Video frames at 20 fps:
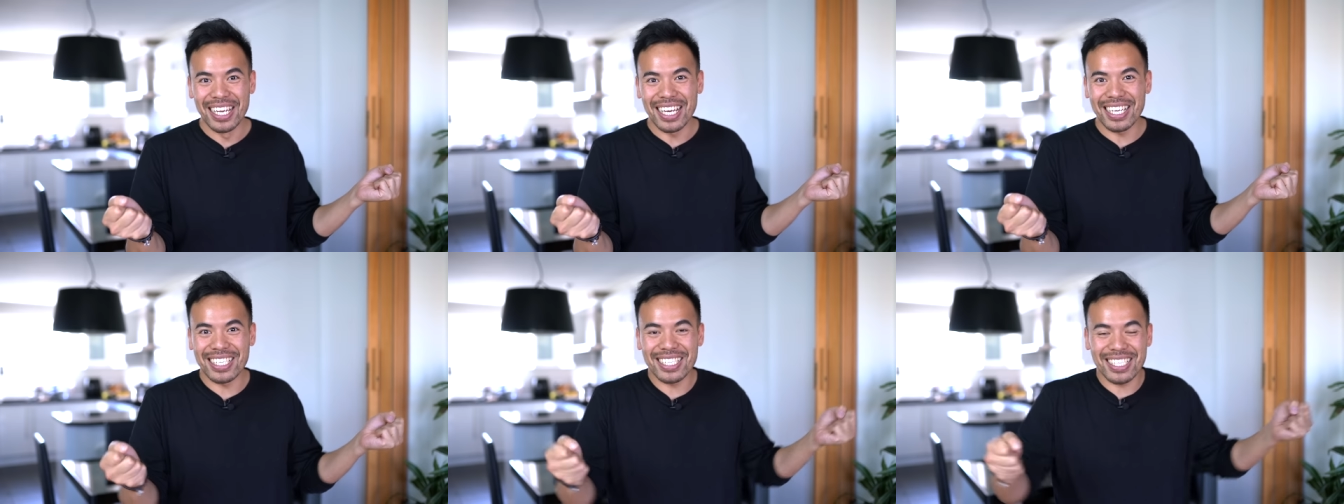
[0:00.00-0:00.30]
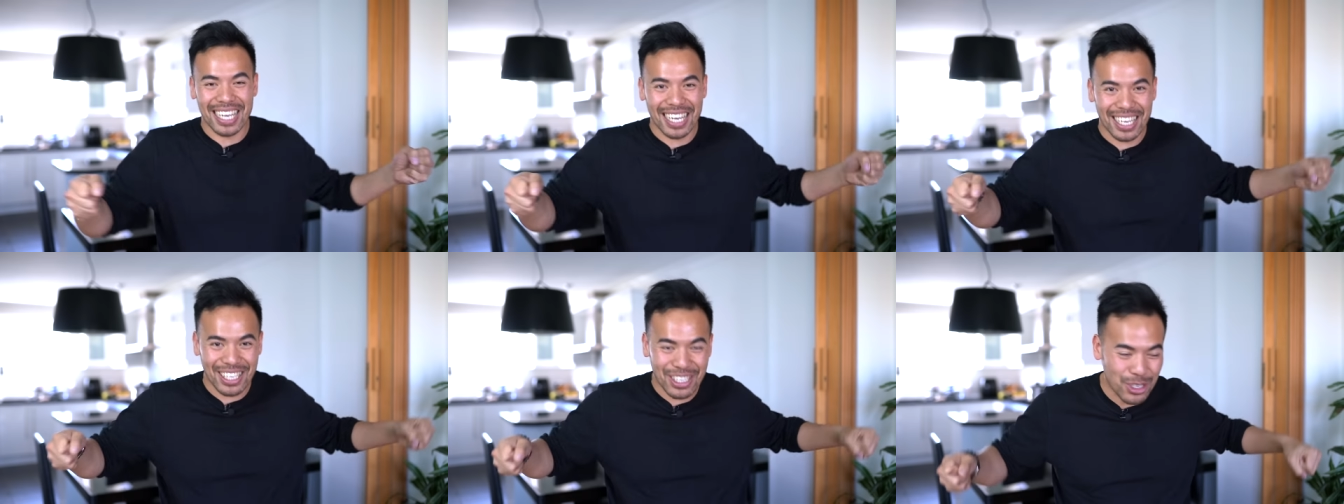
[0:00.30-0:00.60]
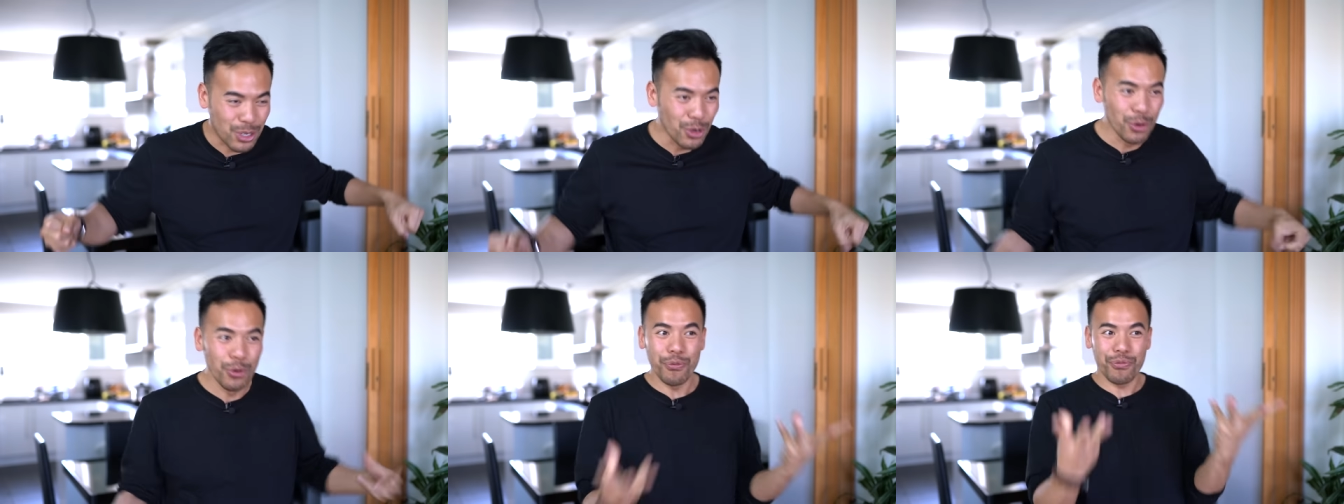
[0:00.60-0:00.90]
It's
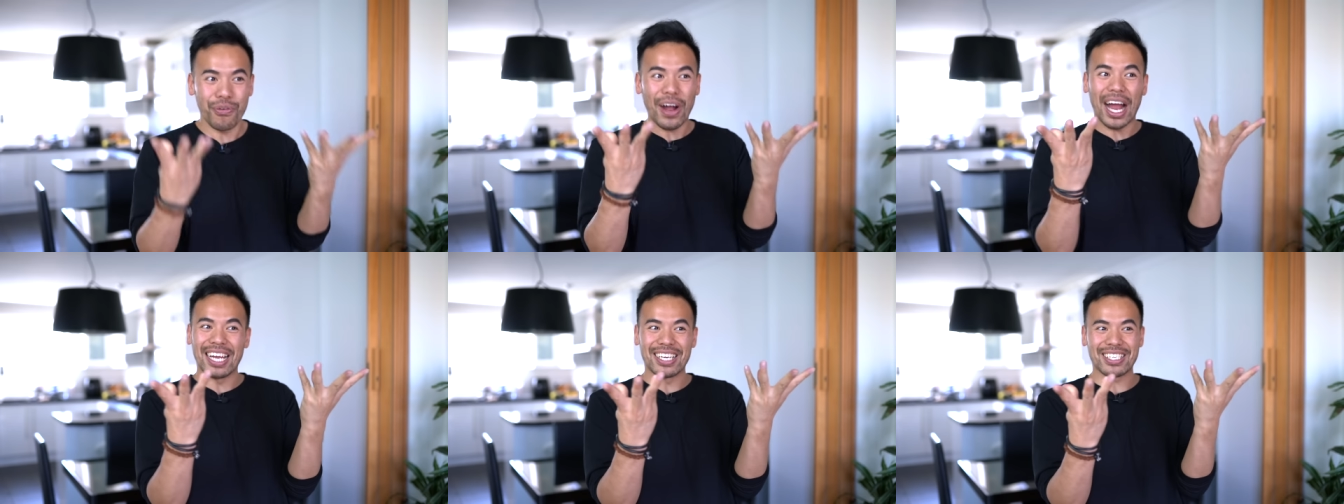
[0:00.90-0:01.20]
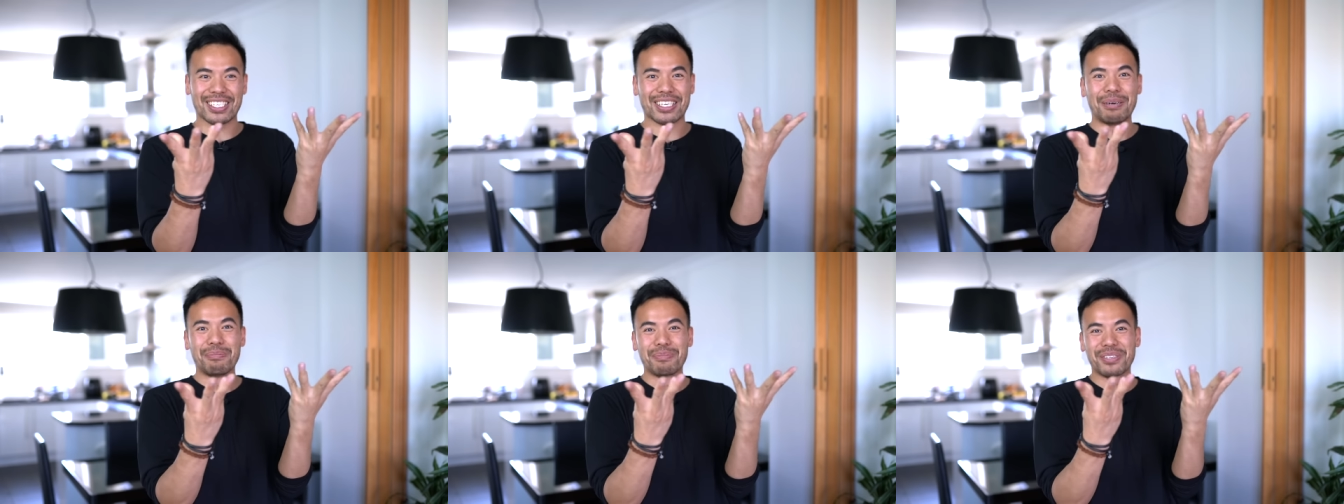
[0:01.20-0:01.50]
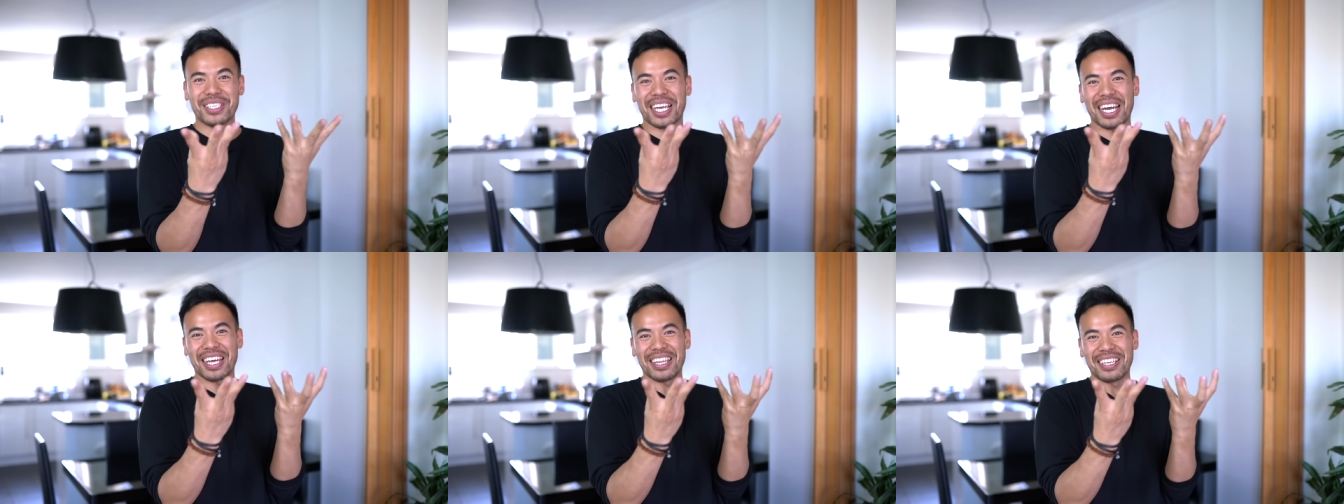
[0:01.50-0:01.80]
like two fires
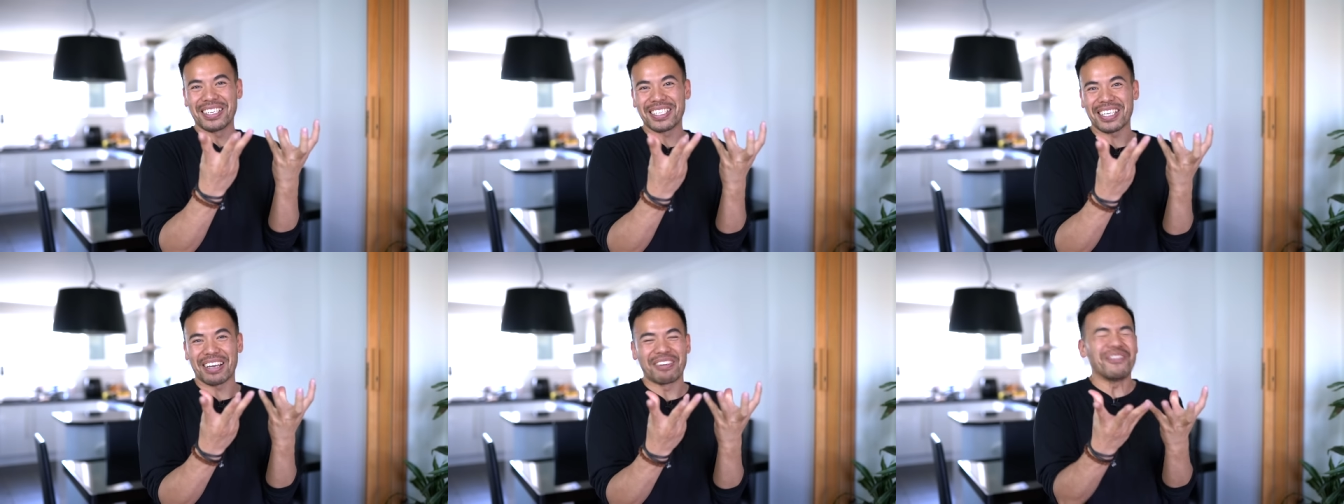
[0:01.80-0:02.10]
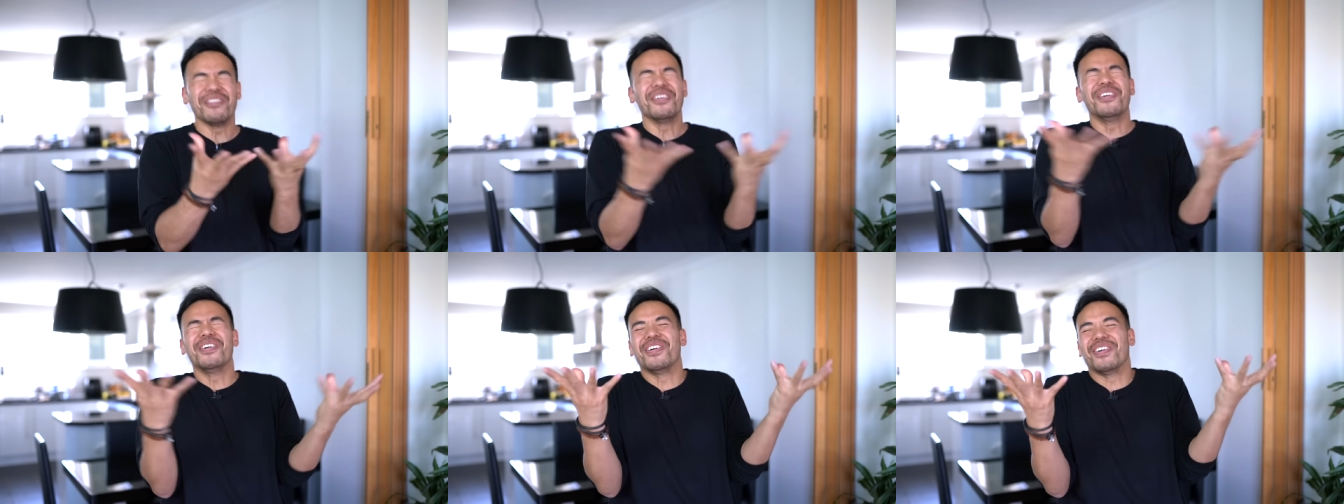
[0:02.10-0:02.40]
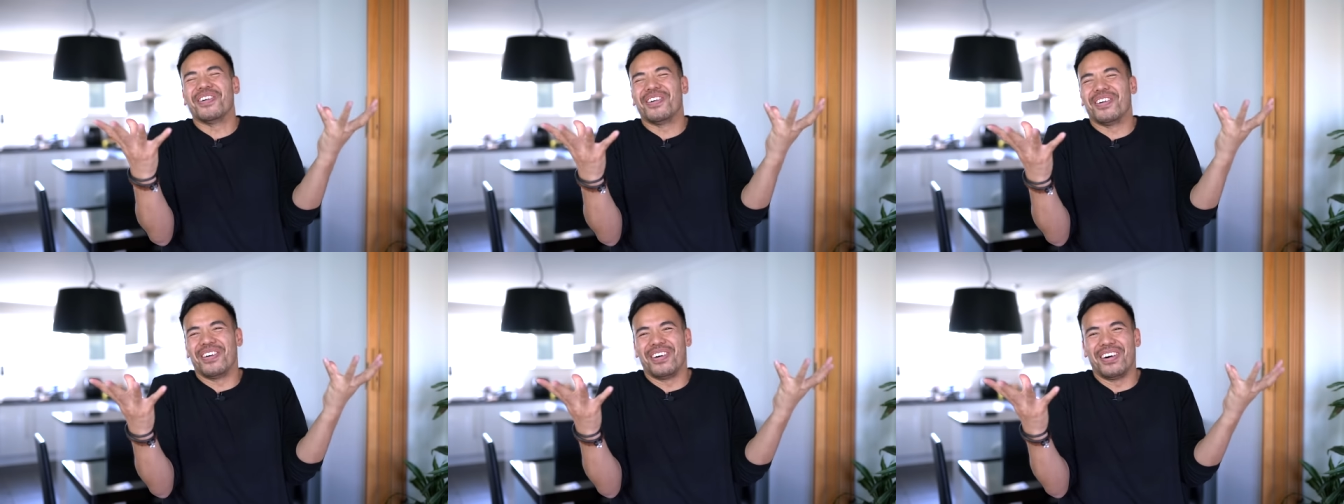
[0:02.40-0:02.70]
come together and it's like,
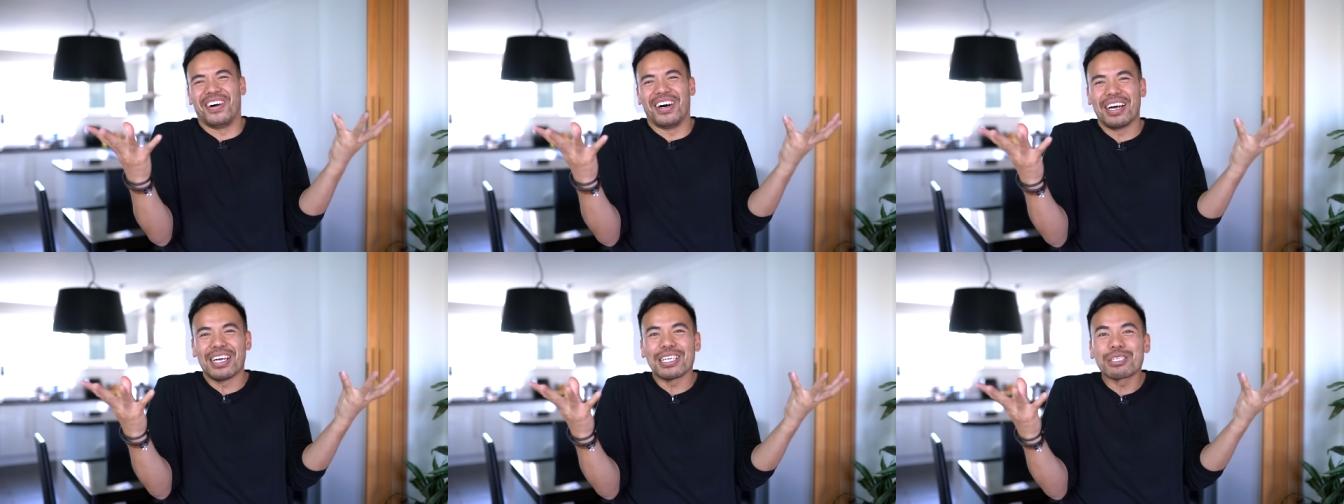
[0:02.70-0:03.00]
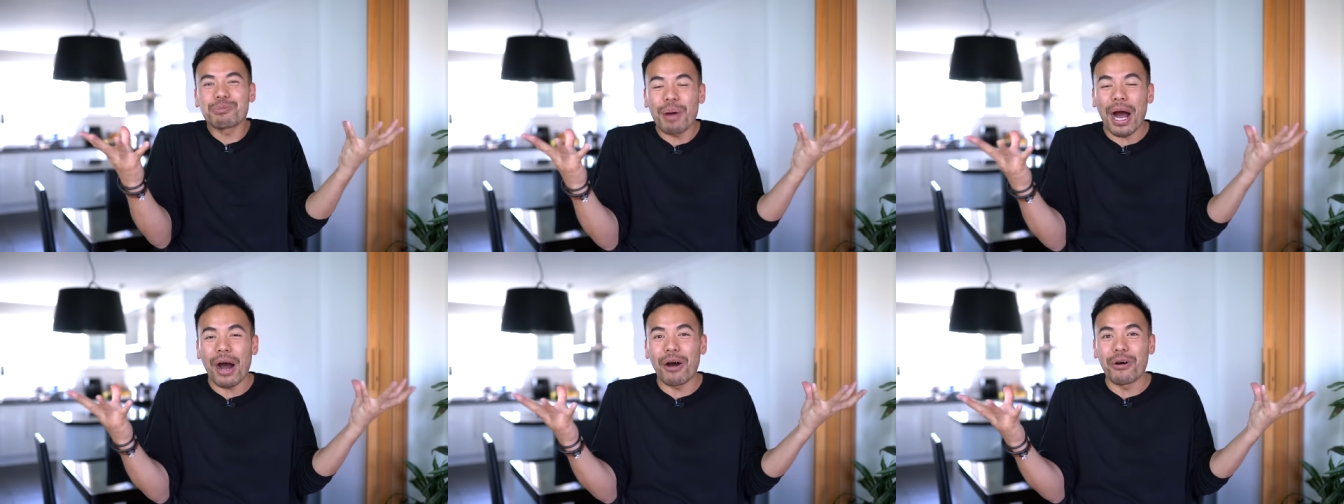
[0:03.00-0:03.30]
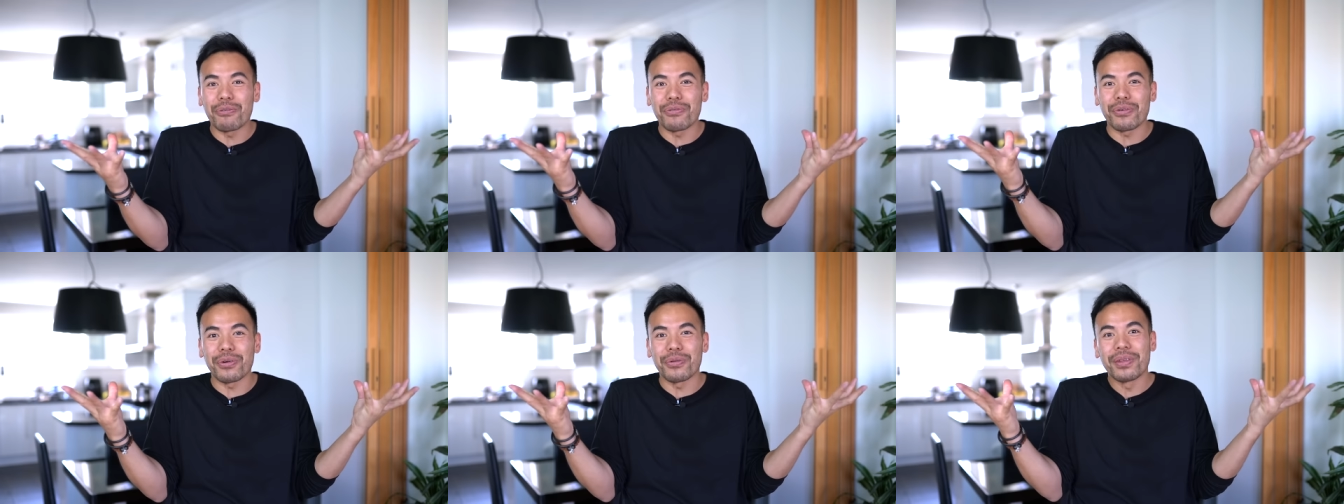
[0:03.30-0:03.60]
whoa, it's
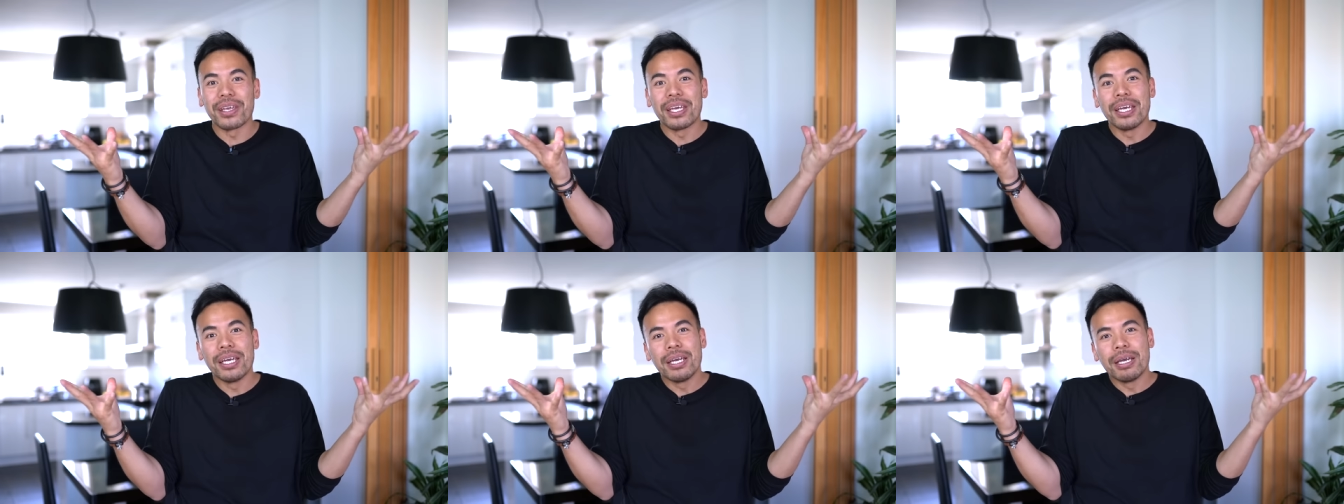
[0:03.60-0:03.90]
powerful.